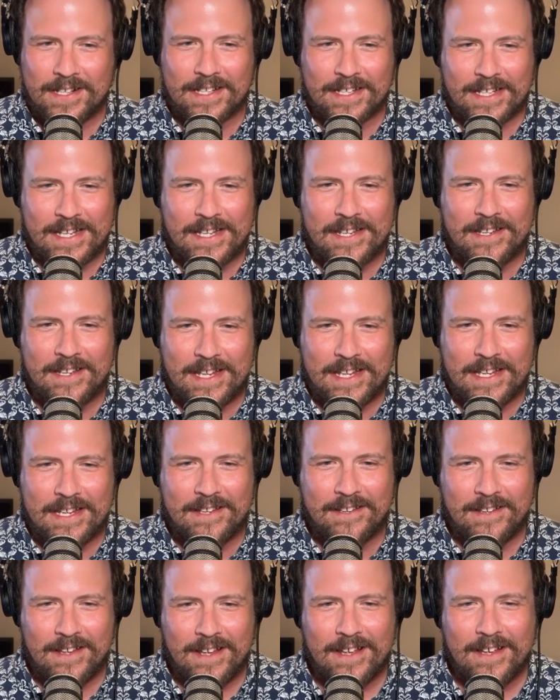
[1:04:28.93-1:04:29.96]
Like he
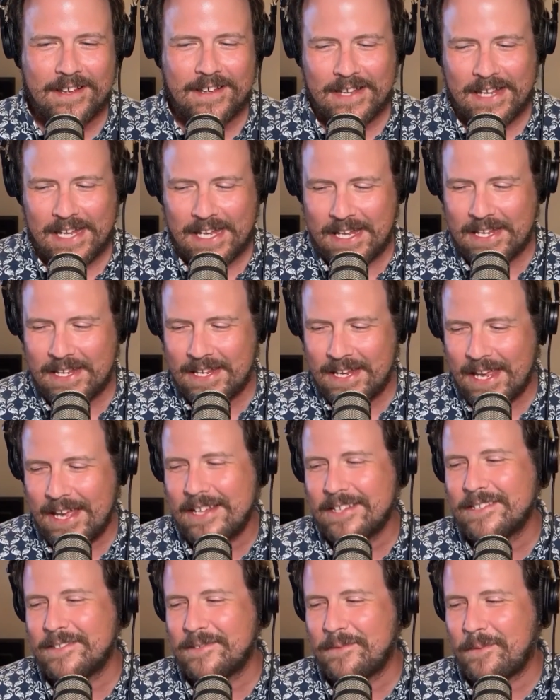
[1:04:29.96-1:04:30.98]

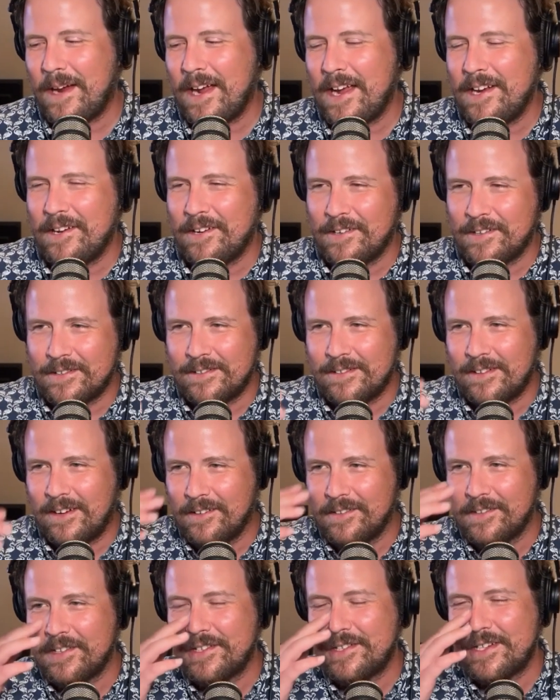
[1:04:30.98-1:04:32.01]
guessed right
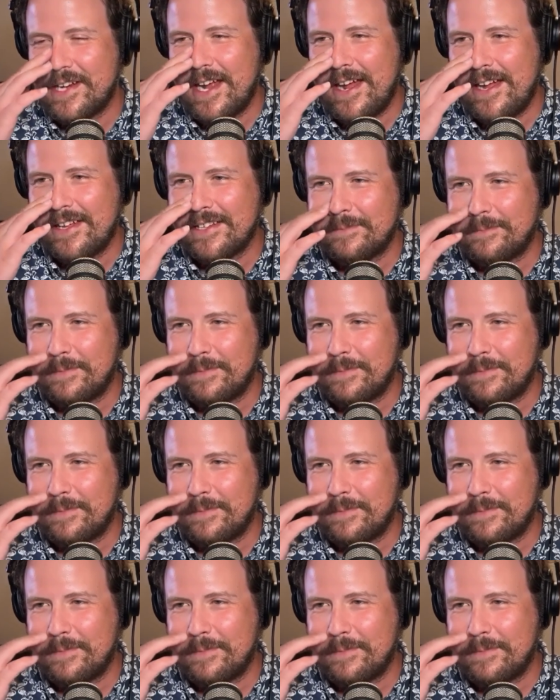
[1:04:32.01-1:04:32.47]
on the shots,